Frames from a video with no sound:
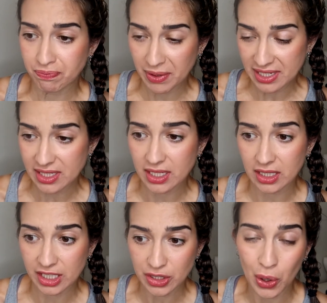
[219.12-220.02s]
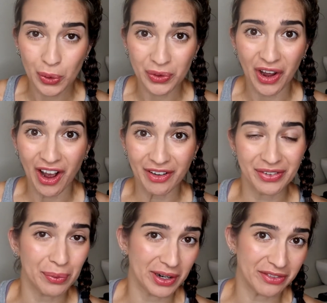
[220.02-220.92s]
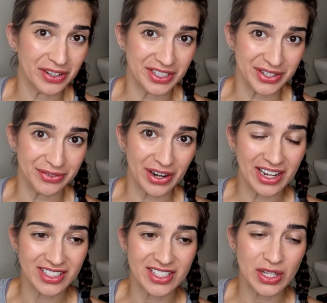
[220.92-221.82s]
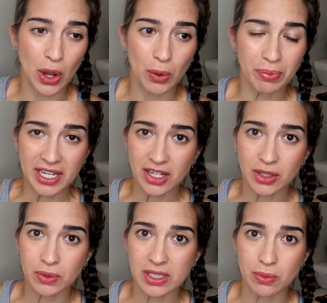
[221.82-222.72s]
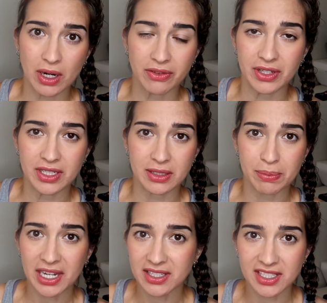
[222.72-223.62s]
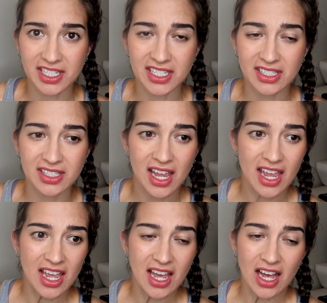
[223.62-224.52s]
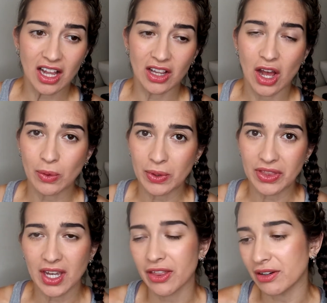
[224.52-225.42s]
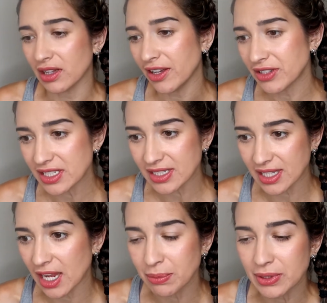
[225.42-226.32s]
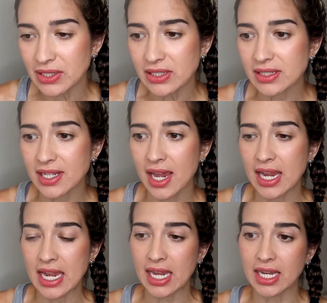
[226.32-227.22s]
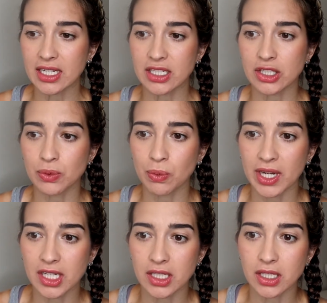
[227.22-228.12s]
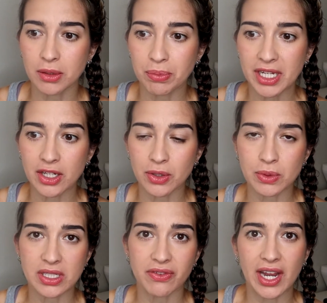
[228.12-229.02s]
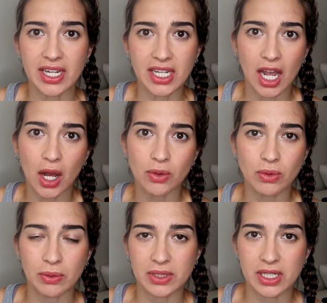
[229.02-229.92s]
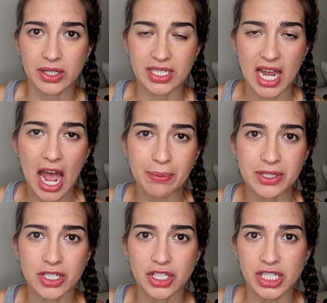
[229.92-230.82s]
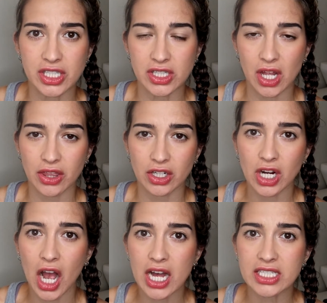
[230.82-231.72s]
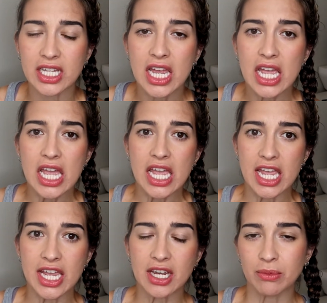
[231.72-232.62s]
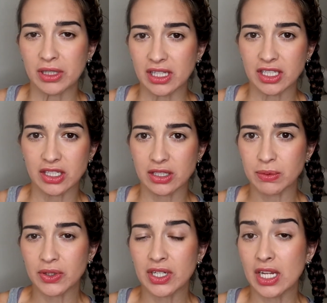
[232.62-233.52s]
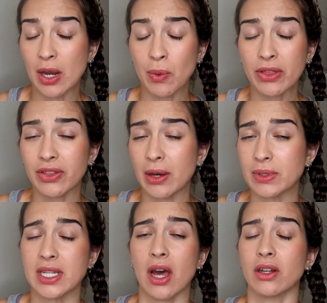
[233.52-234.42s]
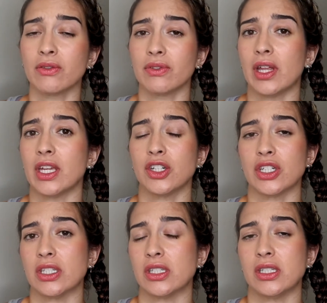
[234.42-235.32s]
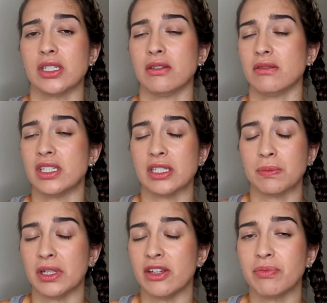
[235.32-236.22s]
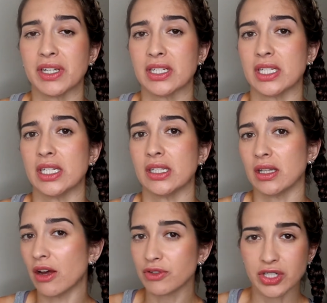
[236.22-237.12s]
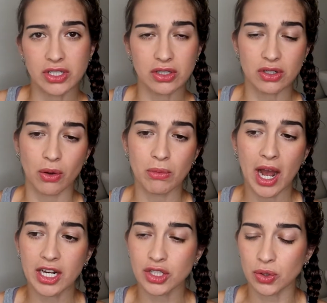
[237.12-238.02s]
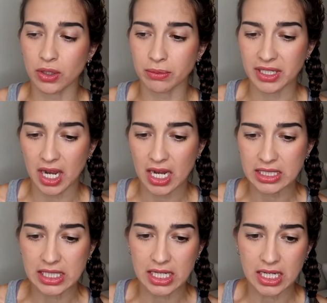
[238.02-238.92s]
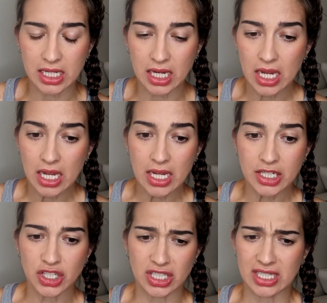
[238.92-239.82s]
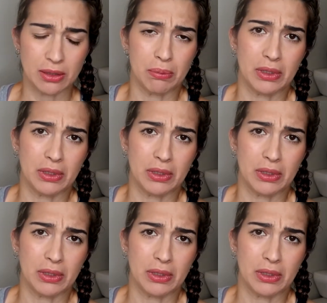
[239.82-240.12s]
basically told off one of his friends. So Peter was one of his besties, along with the other 11 disciples. And when Peter was finding out what was going to happen to Jesus on the cross, he completely disputed it. And whether that was out of just disbelief because he loved Jesus so much, or because he just didn't